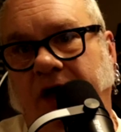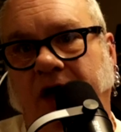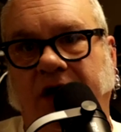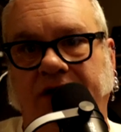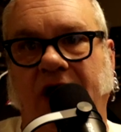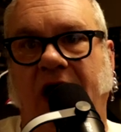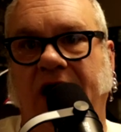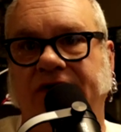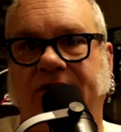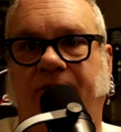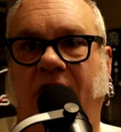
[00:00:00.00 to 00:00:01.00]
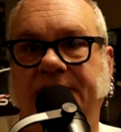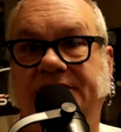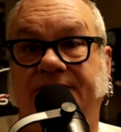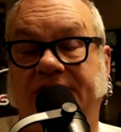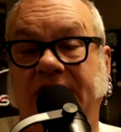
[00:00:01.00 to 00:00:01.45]
uh, gauze and probably
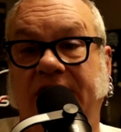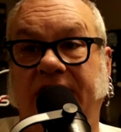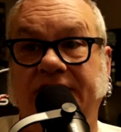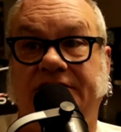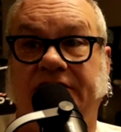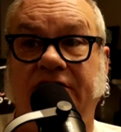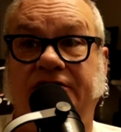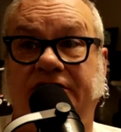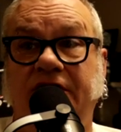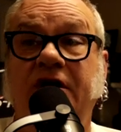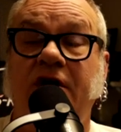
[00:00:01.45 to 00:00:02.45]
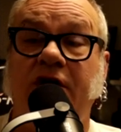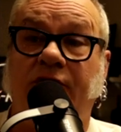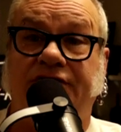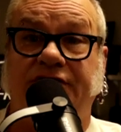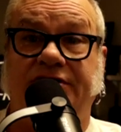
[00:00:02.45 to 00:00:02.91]
some saline solution,
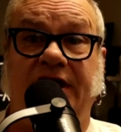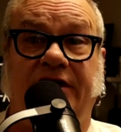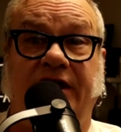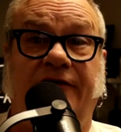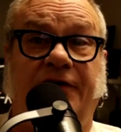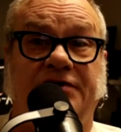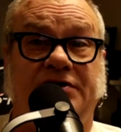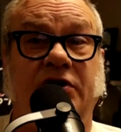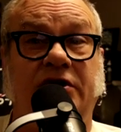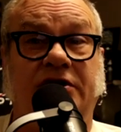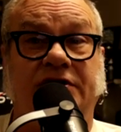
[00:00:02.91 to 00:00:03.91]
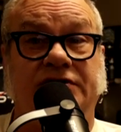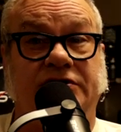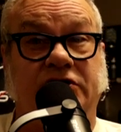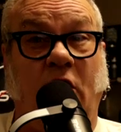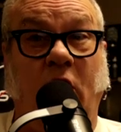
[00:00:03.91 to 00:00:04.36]
which the saline feels good because
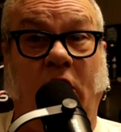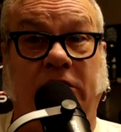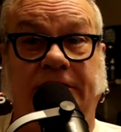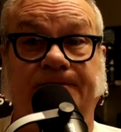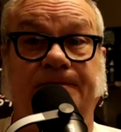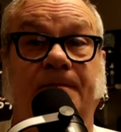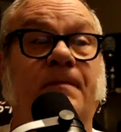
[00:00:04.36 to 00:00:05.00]
it's cold.